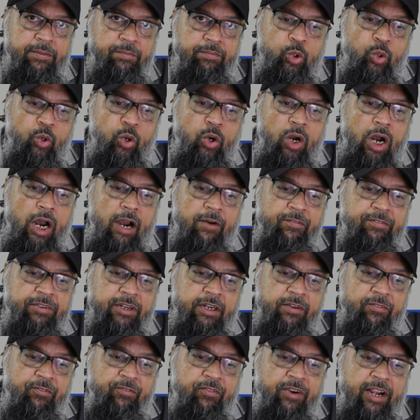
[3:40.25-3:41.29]
so
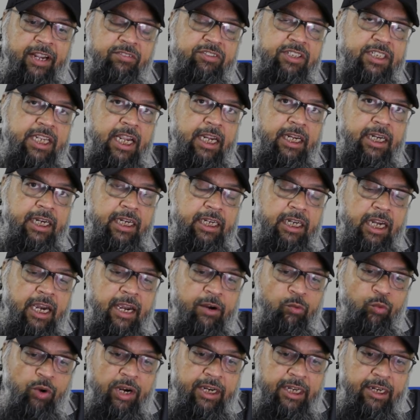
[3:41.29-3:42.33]
after five seconds
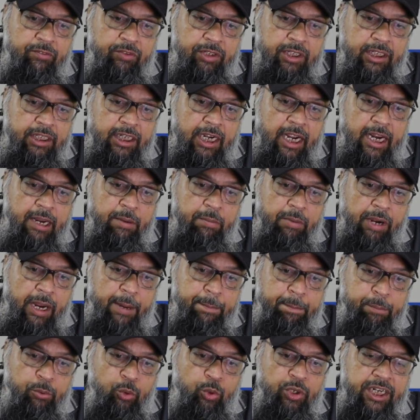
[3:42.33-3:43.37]
or whatever time
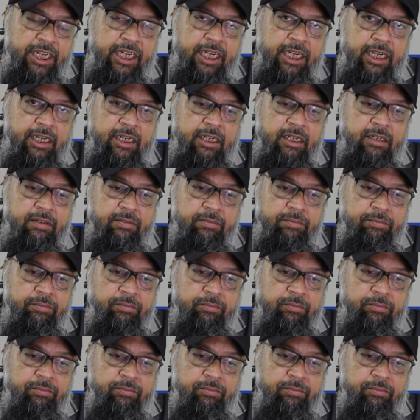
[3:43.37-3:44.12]
I put here,